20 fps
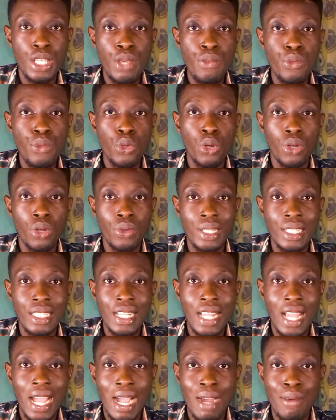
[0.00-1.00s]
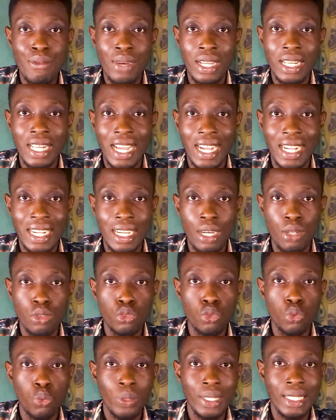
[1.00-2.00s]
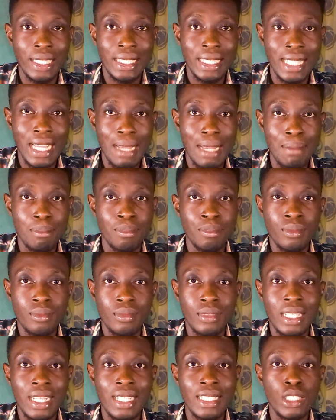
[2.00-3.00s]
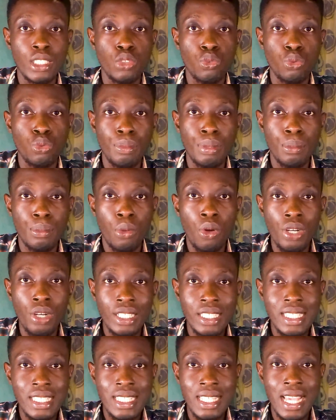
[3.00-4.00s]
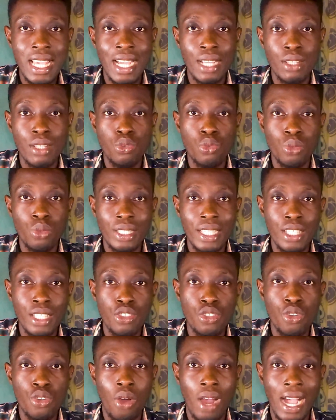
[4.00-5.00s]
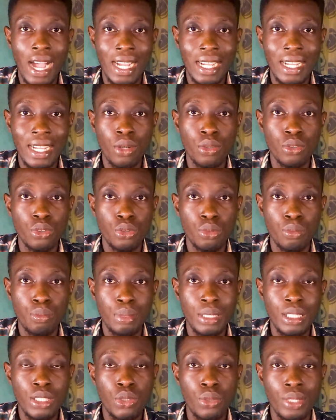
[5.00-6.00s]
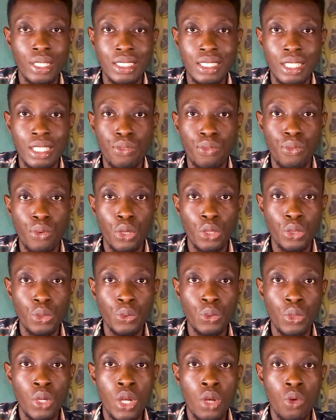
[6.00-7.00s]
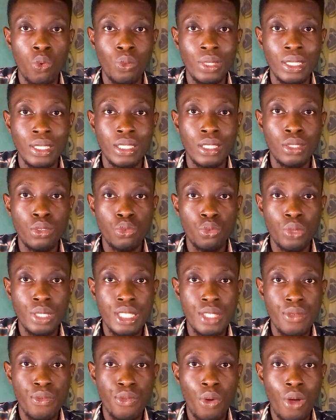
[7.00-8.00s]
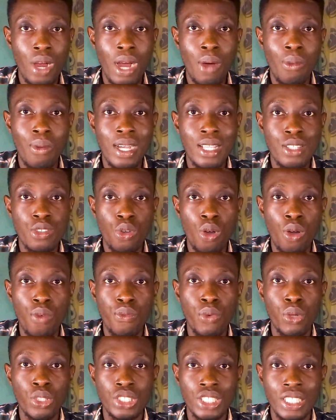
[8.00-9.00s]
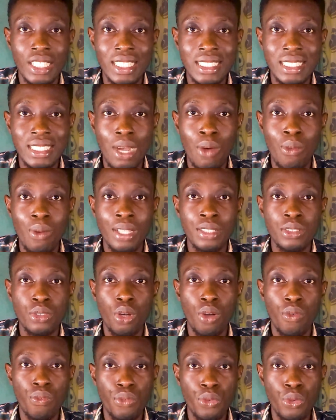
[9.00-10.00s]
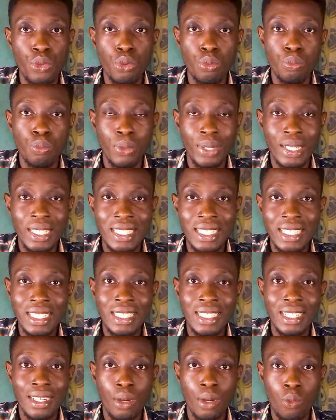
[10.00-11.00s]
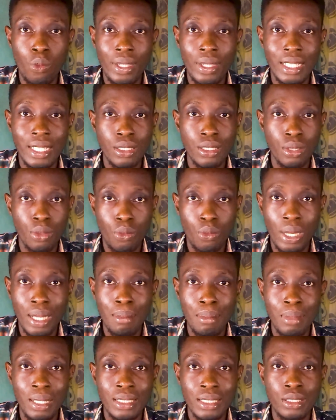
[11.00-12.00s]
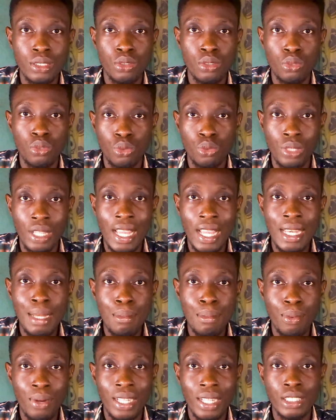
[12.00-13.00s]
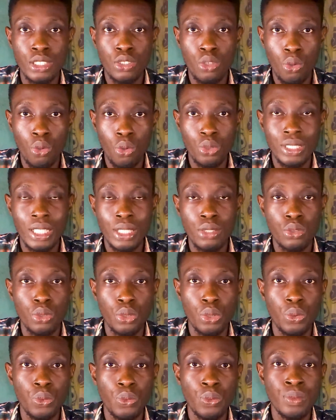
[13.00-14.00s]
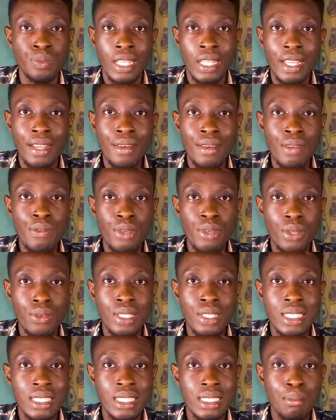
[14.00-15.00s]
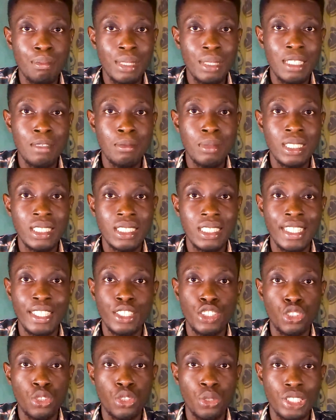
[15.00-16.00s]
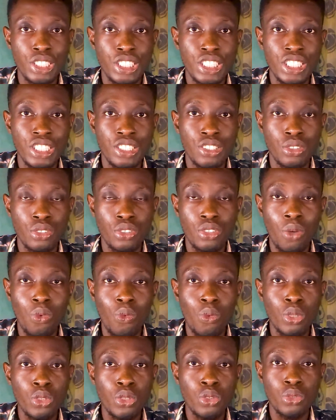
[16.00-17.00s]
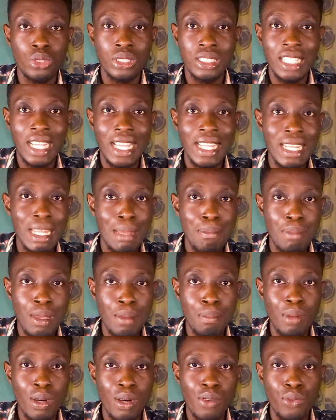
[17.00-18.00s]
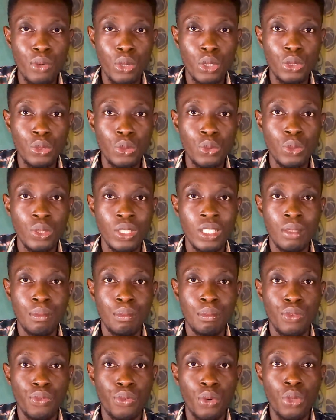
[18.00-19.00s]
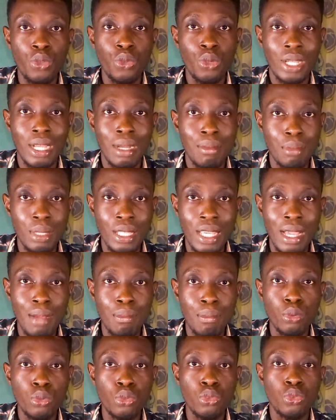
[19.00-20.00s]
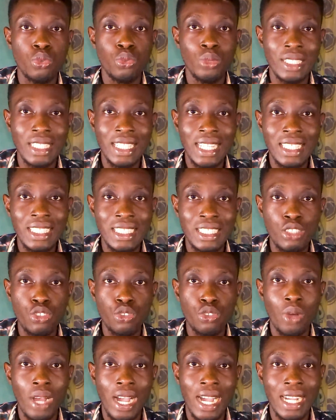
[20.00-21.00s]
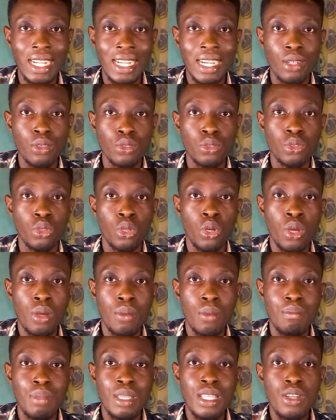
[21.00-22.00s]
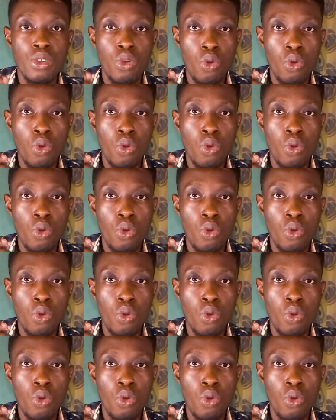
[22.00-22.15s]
If you already have an account with them, then it will be more easier to get your account being created for you within 24 hours or 48 hours of you bringing the required requirements to any branch closer to you. A referee simply means a surety, someone to sign a paper for you before you can be able to get this your account being